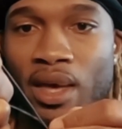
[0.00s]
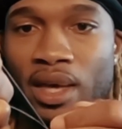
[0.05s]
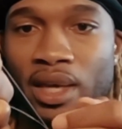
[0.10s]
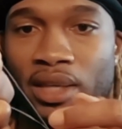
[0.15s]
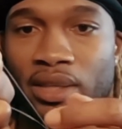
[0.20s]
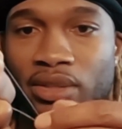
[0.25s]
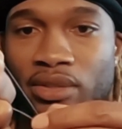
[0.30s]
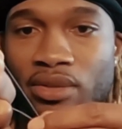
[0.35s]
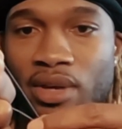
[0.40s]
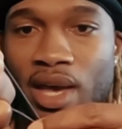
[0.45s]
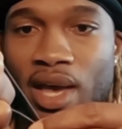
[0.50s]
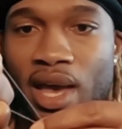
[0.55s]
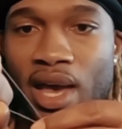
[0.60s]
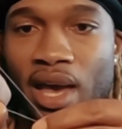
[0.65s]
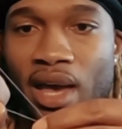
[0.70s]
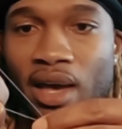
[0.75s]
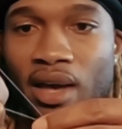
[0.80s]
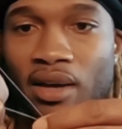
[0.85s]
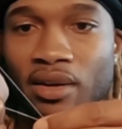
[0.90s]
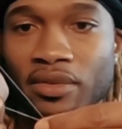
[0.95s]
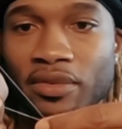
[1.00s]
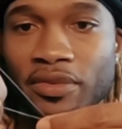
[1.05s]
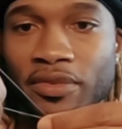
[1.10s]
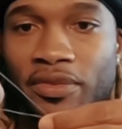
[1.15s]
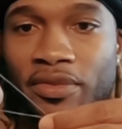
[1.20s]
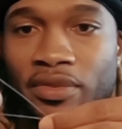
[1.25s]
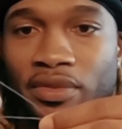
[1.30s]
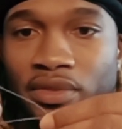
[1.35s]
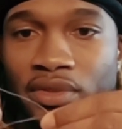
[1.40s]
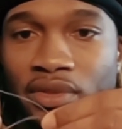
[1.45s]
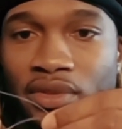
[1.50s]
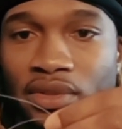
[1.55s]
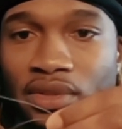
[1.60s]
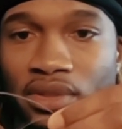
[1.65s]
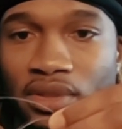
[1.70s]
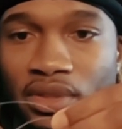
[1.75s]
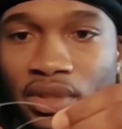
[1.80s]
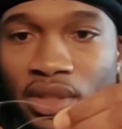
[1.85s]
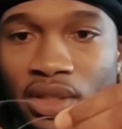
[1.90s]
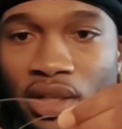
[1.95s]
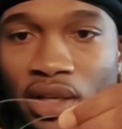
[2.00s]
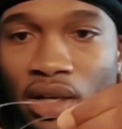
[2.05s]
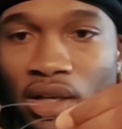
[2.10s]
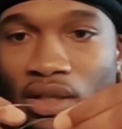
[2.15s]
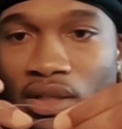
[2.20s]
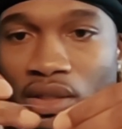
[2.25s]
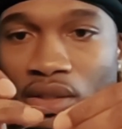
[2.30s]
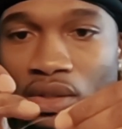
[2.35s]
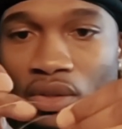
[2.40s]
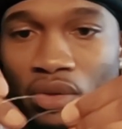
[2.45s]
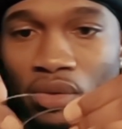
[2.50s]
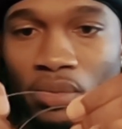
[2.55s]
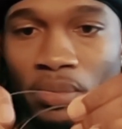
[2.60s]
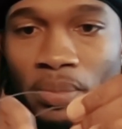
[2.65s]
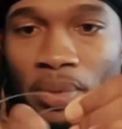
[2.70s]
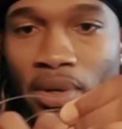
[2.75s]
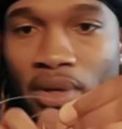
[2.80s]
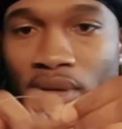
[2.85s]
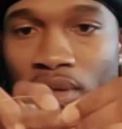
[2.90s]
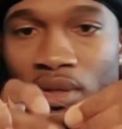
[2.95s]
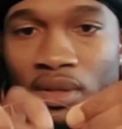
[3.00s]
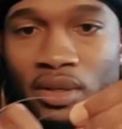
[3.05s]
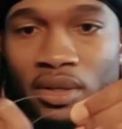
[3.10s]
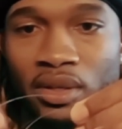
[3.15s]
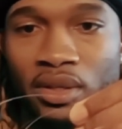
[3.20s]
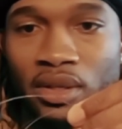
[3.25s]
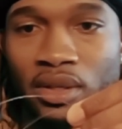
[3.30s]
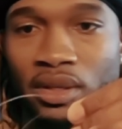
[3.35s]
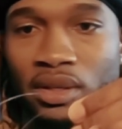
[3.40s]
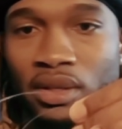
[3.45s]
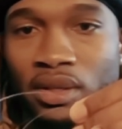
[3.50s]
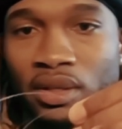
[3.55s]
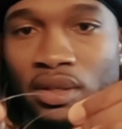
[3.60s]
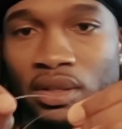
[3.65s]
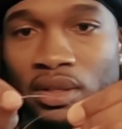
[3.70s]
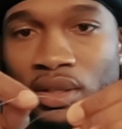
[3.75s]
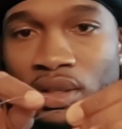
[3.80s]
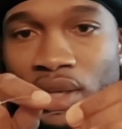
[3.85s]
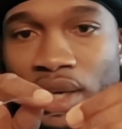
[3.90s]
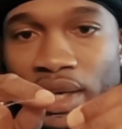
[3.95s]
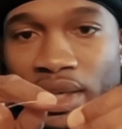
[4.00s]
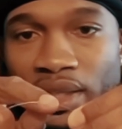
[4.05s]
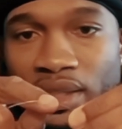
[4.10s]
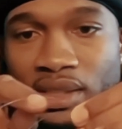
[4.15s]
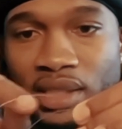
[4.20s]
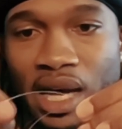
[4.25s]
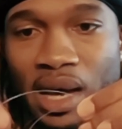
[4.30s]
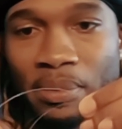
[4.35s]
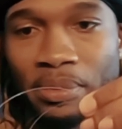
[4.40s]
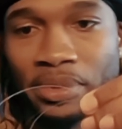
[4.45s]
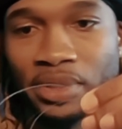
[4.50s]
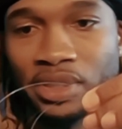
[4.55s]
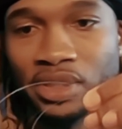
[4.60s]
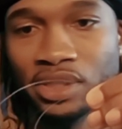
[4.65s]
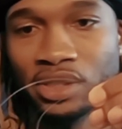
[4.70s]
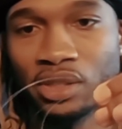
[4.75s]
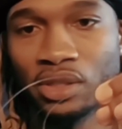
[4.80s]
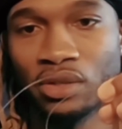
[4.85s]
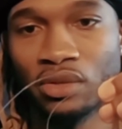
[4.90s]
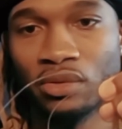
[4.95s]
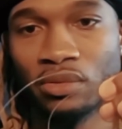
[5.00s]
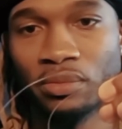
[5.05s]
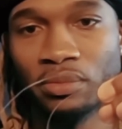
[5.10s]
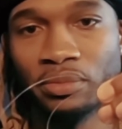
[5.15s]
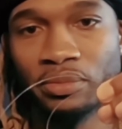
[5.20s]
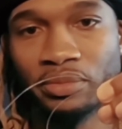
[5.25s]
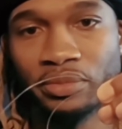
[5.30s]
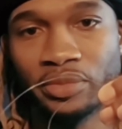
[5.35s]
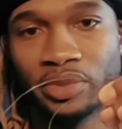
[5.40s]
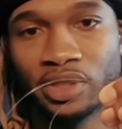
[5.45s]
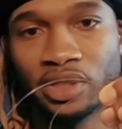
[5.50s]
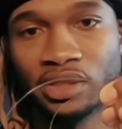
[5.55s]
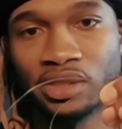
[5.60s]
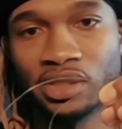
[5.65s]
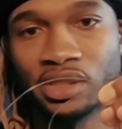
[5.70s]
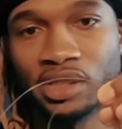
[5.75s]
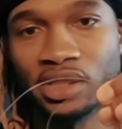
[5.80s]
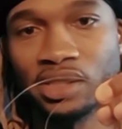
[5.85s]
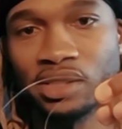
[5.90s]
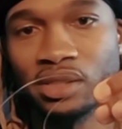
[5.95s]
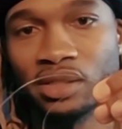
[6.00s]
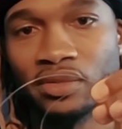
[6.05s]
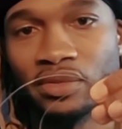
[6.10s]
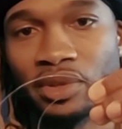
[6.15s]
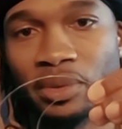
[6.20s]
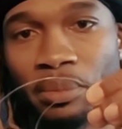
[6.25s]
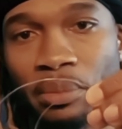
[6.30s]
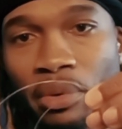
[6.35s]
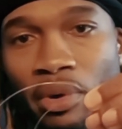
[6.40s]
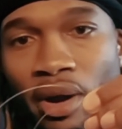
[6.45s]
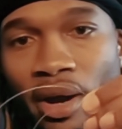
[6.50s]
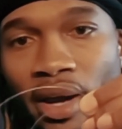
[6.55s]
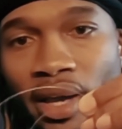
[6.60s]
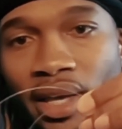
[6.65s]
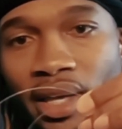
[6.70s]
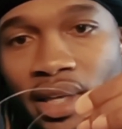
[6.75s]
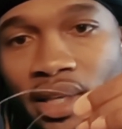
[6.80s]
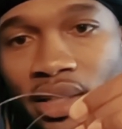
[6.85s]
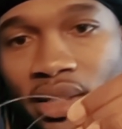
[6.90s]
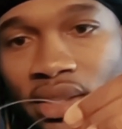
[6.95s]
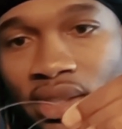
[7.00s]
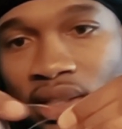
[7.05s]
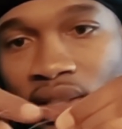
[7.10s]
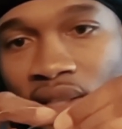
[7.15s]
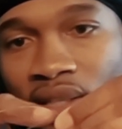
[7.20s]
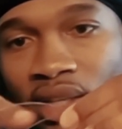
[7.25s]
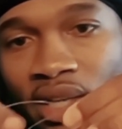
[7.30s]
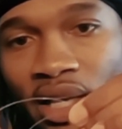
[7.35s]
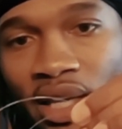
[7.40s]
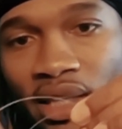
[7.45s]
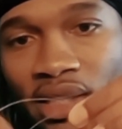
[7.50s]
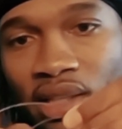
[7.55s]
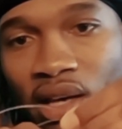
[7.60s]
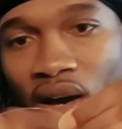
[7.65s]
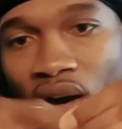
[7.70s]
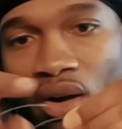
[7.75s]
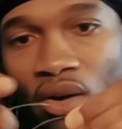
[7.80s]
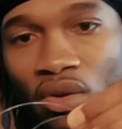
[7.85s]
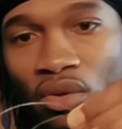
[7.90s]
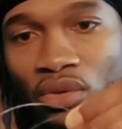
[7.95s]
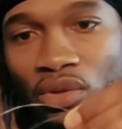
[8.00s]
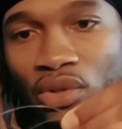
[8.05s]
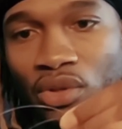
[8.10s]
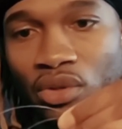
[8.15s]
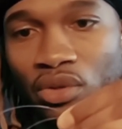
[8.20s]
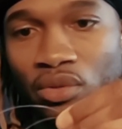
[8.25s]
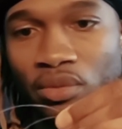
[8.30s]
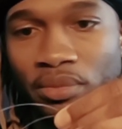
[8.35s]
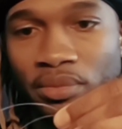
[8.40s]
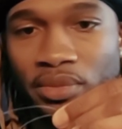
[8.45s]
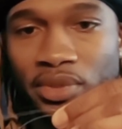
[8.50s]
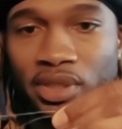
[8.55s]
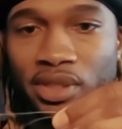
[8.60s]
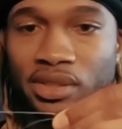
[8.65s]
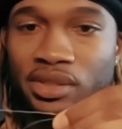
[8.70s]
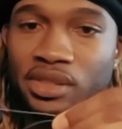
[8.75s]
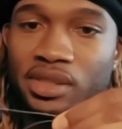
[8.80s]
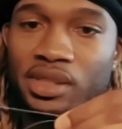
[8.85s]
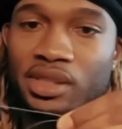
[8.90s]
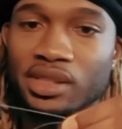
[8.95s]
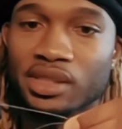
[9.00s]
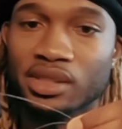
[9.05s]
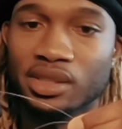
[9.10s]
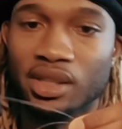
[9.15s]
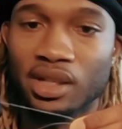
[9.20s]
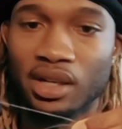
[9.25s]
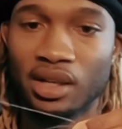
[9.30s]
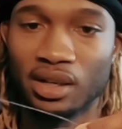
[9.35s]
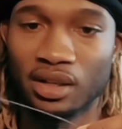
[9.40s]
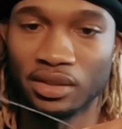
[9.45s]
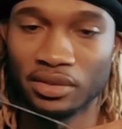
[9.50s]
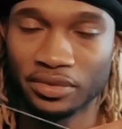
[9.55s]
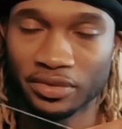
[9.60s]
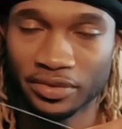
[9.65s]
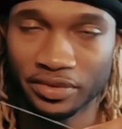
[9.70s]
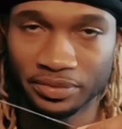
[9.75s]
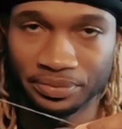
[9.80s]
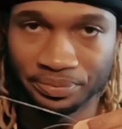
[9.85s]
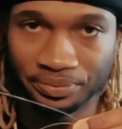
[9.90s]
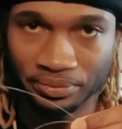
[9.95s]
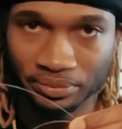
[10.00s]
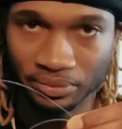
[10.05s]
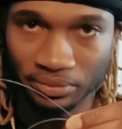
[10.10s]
And you have a loop, and the top of this loop consists of the braid, and the whole loop consists of